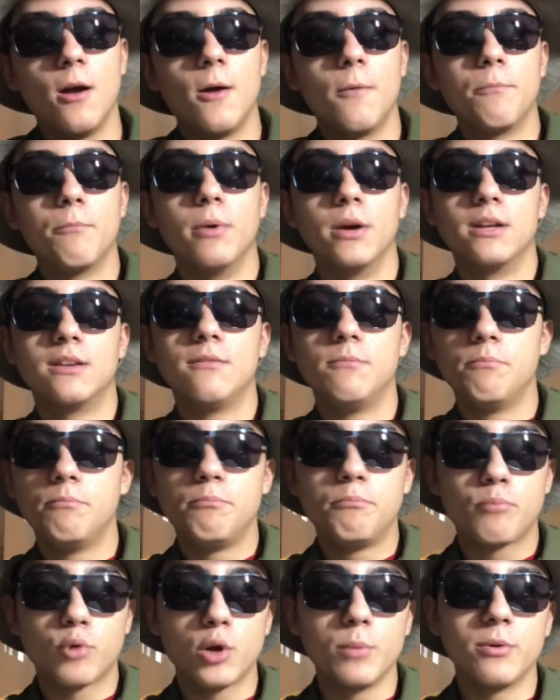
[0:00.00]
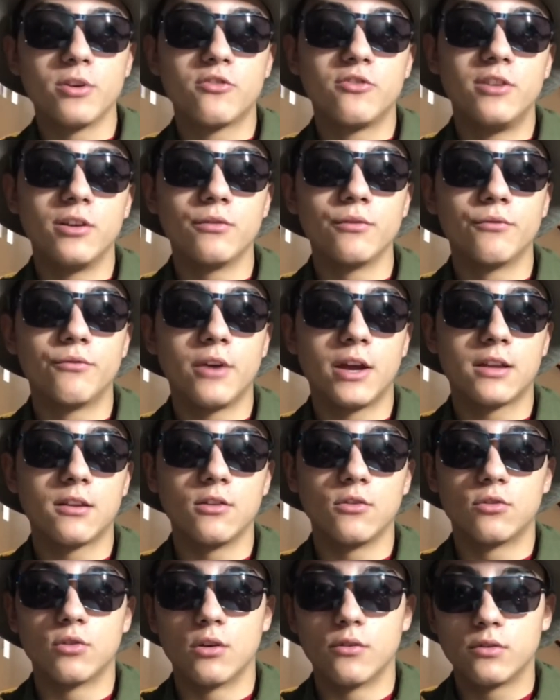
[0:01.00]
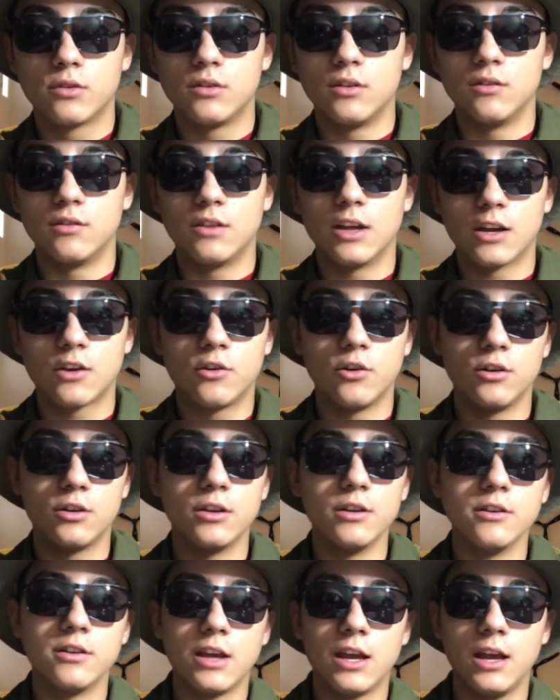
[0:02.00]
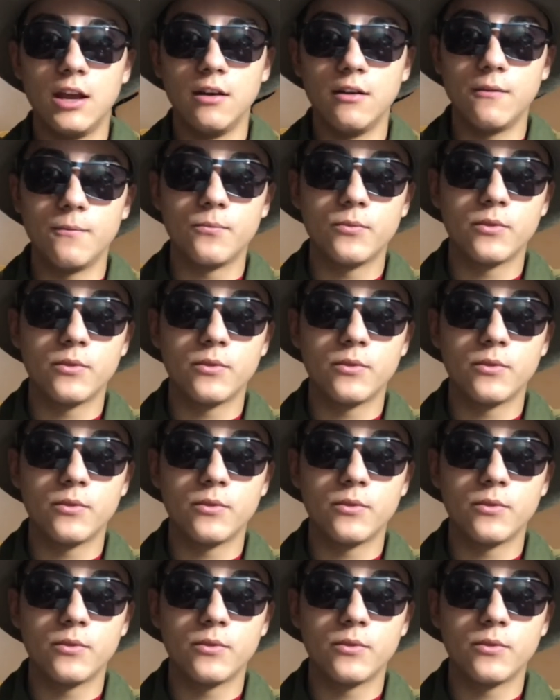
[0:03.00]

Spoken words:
but pretty much disinfecting surfaces that could contain